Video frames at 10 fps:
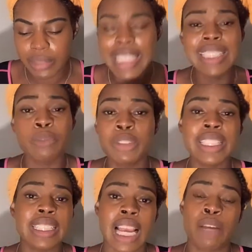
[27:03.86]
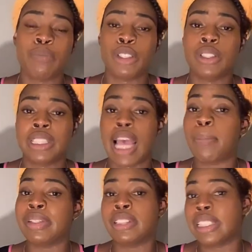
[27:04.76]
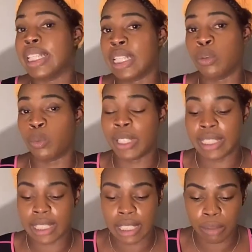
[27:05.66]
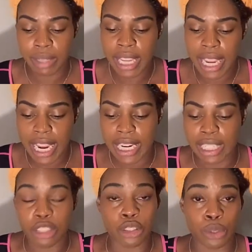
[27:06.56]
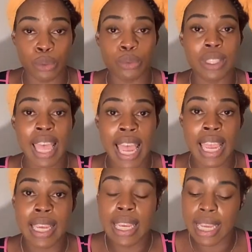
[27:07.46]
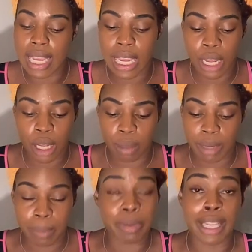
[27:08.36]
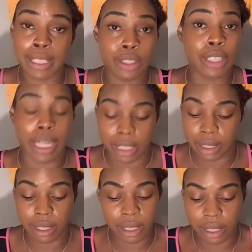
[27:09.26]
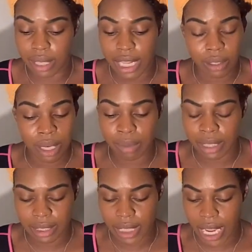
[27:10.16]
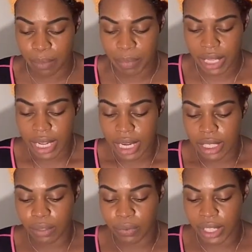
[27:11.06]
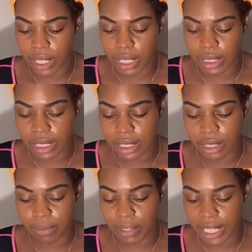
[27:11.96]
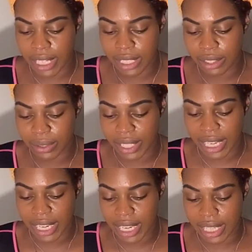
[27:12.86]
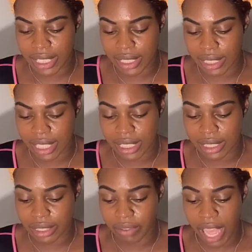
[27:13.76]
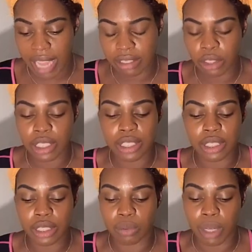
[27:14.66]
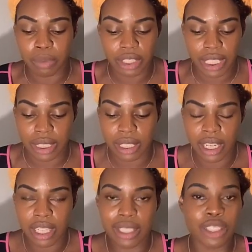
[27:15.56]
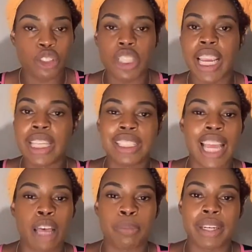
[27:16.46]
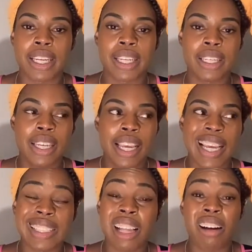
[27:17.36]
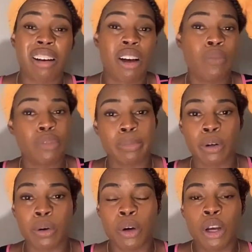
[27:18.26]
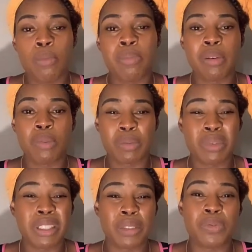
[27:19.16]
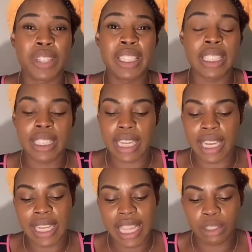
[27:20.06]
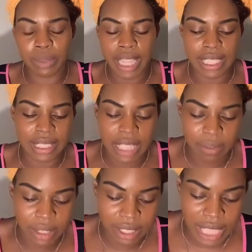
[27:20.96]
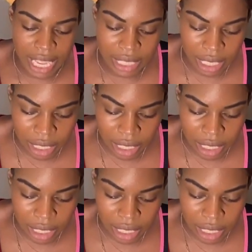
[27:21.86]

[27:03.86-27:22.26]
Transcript: it's really time for you to tap into your inner wisdom and exude that. And play chess. That's what I'm going to say. It says defend to the end. And this is 5. So there's a disruption. There's a change happening. It's uncomfortable. But we're defending it. And that's where that